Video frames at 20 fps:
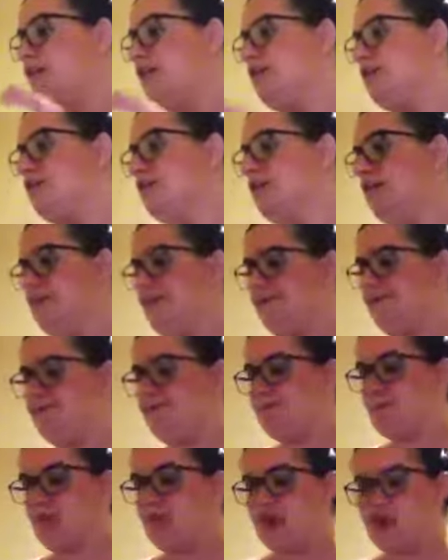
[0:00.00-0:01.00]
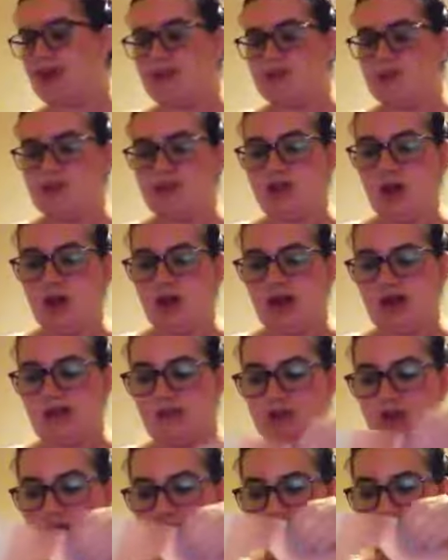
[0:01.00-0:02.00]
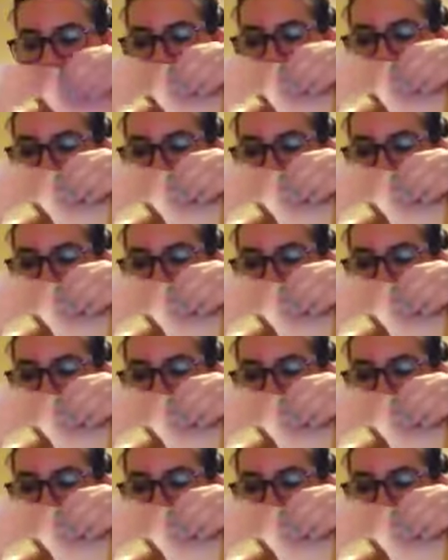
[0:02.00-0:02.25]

So yeah, so I've used the